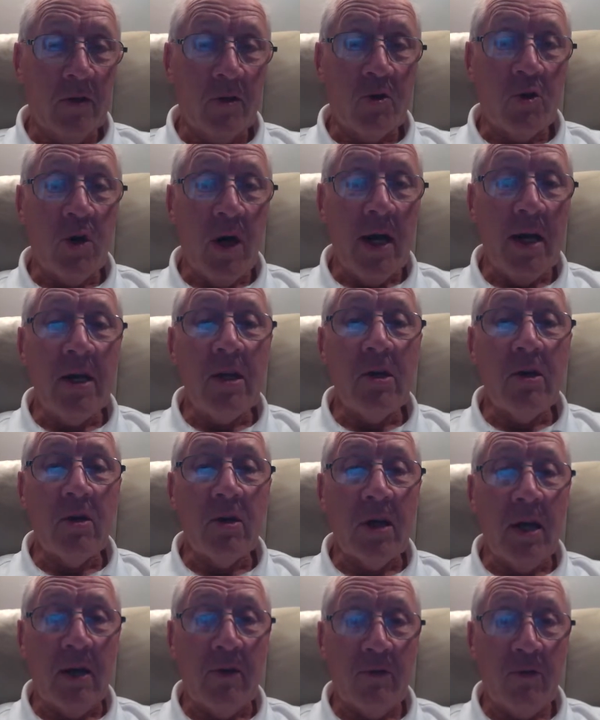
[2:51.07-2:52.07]
training you
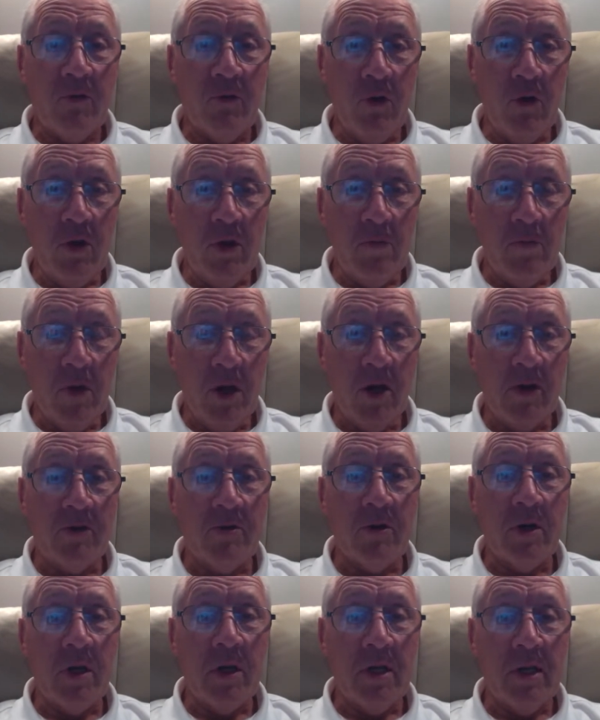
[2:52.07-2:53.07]
get through the
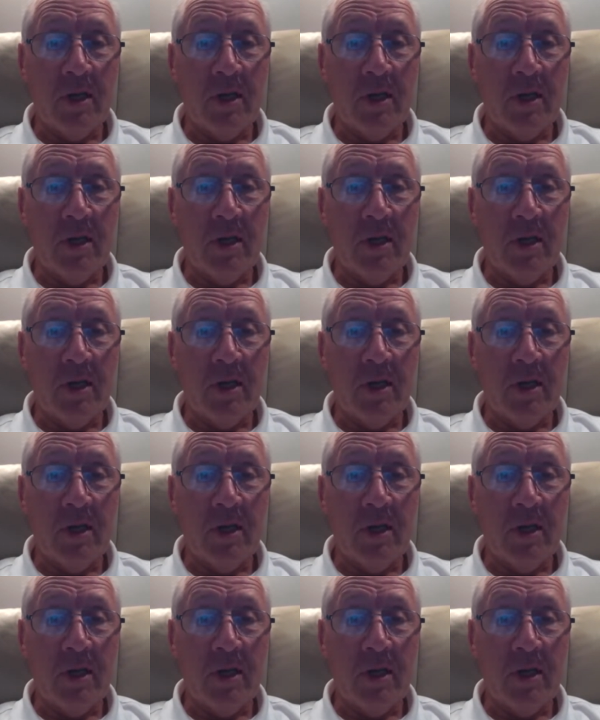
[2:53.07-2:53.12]
military